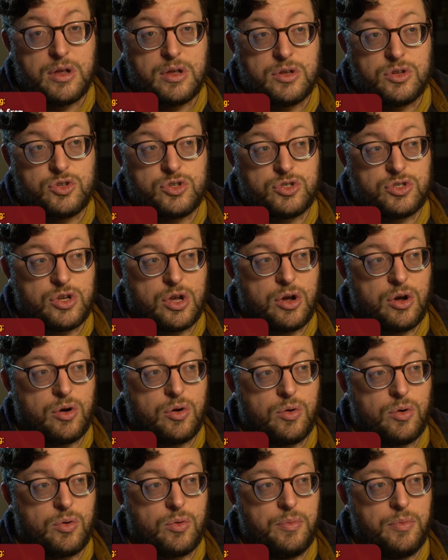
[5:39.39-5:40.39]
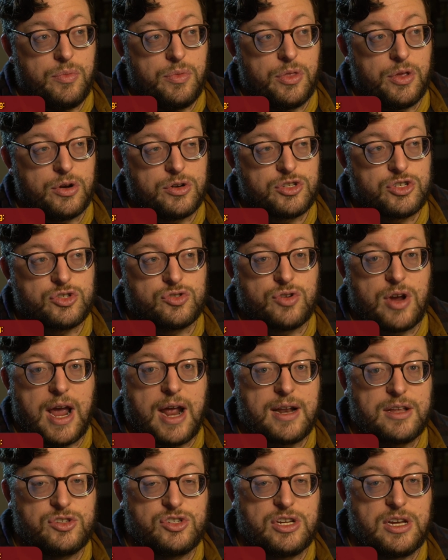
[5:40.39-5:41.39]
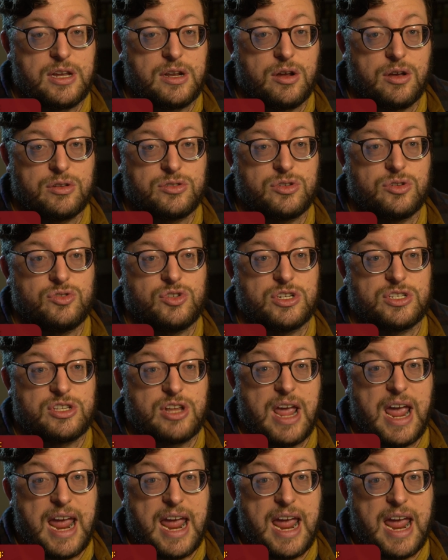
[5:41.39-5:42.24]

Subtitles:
So there's strategy and also just